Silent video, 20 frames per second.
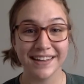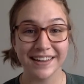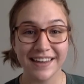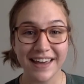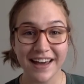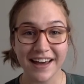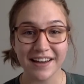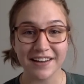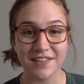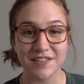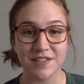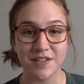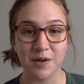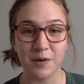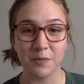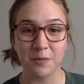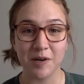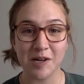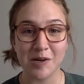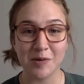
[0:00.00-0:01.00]
Yeah, so
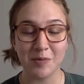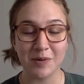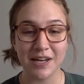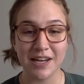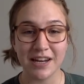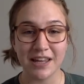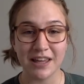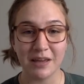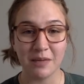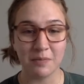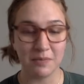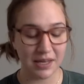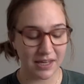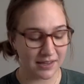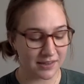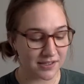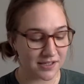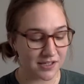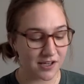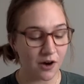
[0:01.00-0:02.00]
rereading
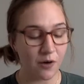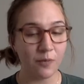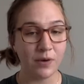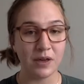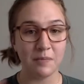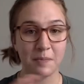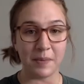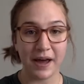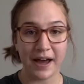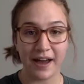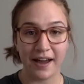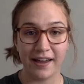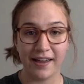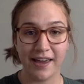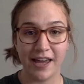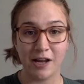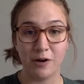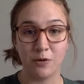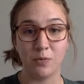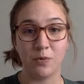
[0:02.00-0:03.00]
means going back
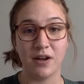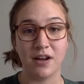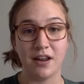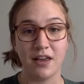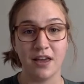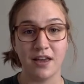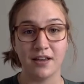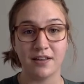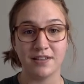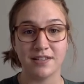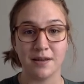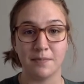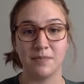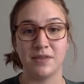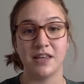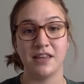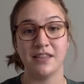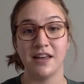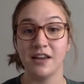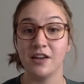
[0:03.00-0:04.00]
and reading
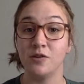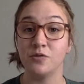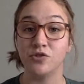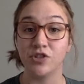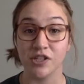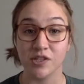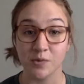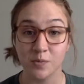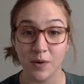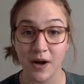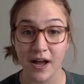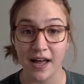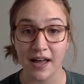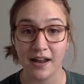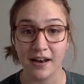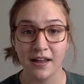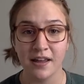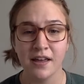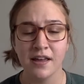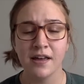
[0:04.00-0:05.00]
something that you just
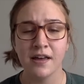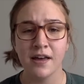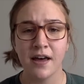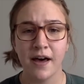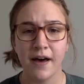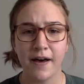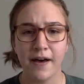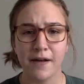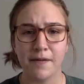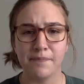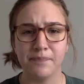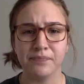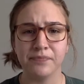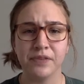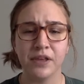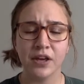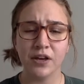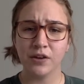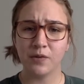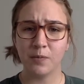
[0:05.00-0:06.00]
read.
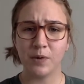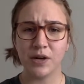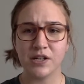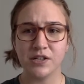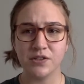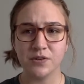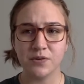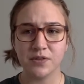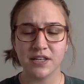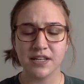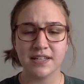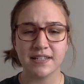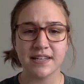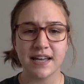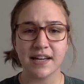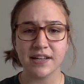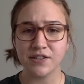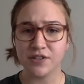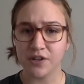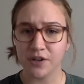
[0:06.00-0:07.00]
We do this
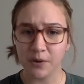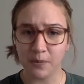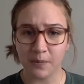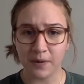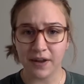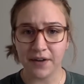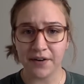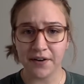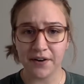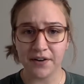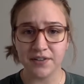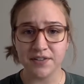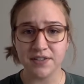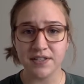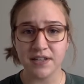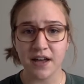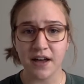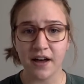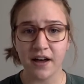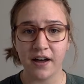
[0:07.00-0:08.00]
as good readers
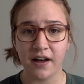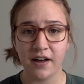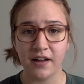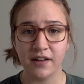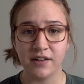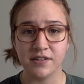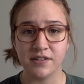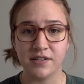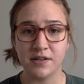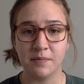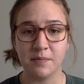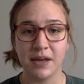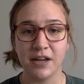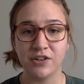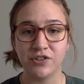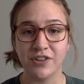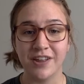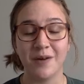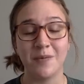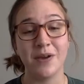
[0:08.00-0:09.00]
to make
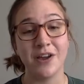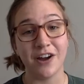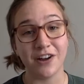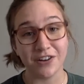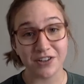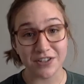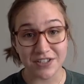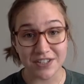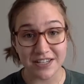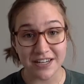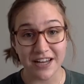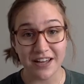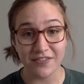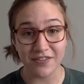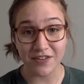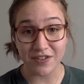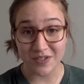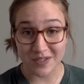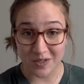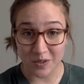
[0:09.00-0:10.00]
sure that we understand
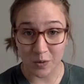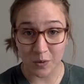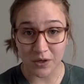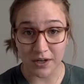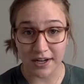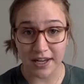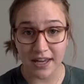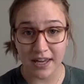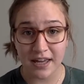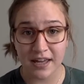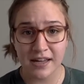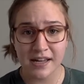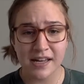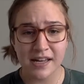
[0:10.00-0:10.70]
the story.